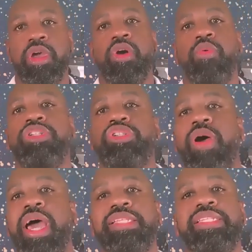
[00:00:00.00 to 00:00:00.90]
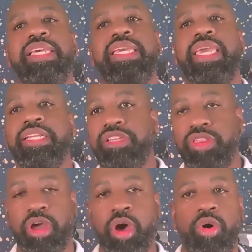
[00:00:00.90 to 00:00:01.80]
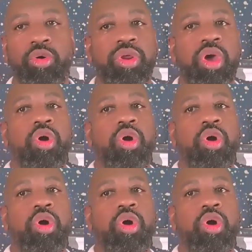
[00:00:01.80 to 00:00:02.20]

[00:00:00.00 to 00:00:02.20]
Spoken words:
We're trying to get to the gold.